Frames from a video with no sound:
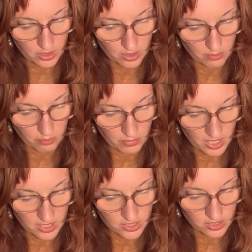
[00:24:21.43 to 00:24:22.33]

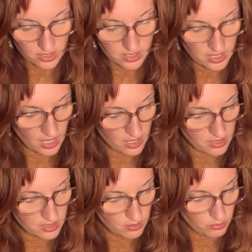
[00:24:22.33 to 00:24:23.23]
menagance,
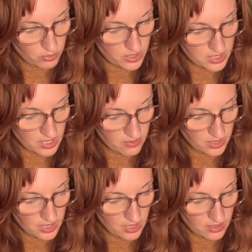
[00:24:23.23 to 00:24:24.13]
and was never
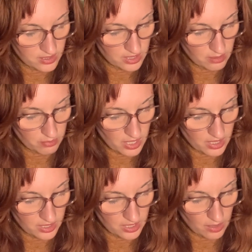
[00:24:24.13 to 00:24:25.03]
killed in a
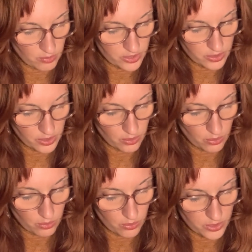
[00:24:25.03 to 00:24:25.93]
market, and was not a
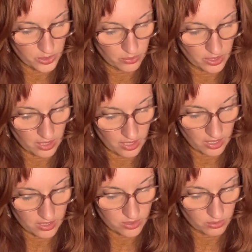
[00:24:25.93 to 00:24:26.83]
horse or an
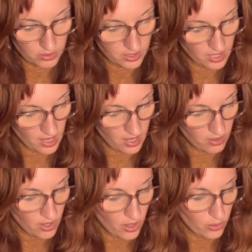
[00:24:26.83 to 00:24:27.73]
ass or a cow
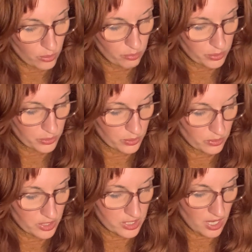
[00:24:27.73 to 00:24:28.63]
or a bull or
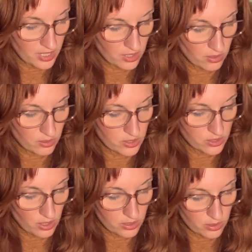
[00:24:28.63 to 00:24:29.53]
a tiger or a
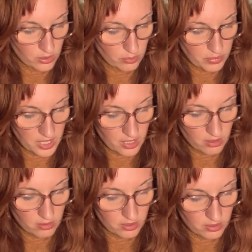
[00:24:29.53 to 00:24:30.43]
dog or a pig
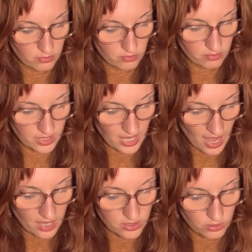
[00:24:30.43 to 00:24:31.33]
or a
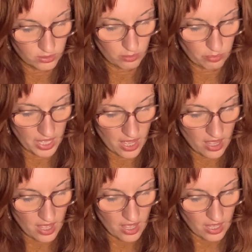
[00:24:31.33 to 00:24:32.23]
cat or a bear.
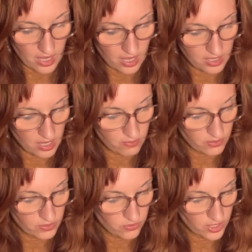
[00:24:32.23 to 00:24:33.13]
At
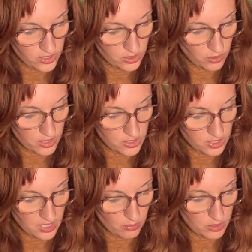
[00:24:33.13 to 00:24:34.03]
every fresh question
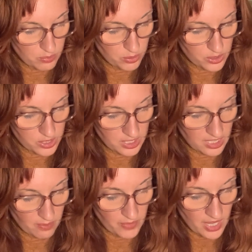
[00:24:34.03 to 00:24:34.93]
that was put to
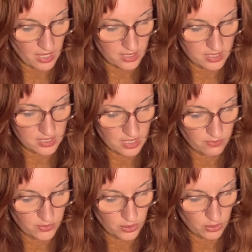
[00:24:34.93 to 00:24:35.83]
him, this
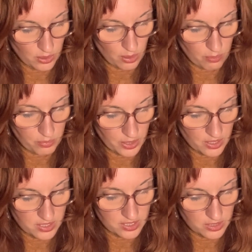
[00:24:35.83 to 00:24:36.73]
nephew
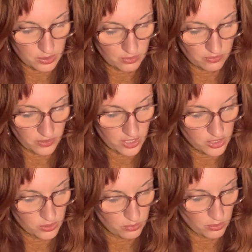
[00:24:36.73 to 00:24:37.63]
burst into a
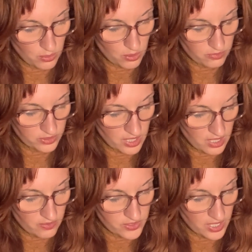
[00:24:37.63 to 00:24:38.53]
fresh roar of
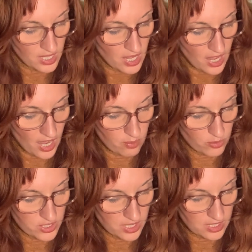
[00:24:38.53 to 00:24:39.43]
laughter, and
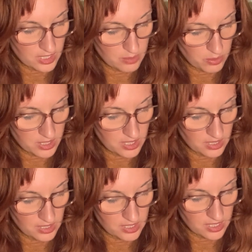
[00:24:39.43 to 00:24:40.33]
was
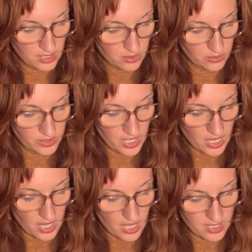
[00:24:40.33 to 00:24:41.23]
inexpressibly tickled,
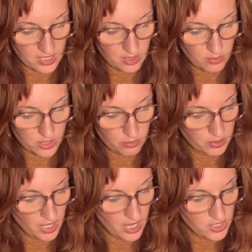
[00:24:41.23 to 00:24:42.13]
and that he was
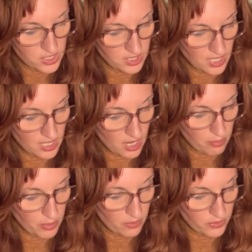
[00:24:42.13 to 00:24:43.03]
obliged to get
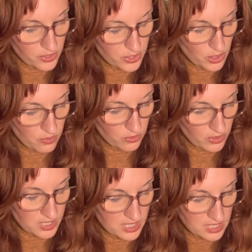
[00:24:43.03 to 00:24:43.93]
up off the sofa
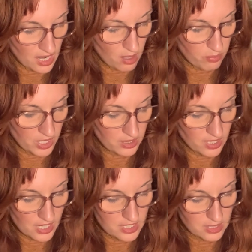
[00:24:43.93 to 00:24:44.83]
and stamp. At
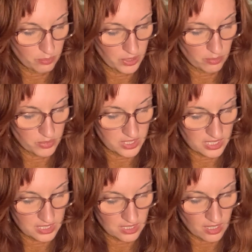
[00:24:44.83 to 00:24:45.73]
last the plump
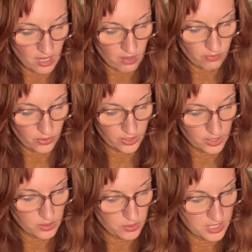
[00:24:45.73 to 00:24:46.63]
sister, falling
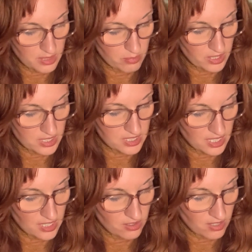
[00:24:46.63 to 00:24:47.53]
into a similar
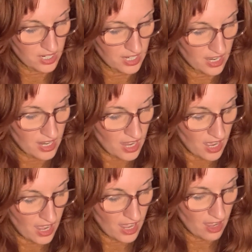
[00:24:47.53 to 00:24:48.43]
state, cried out,
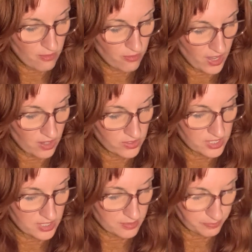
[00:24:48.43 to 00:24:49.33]
"I have found it.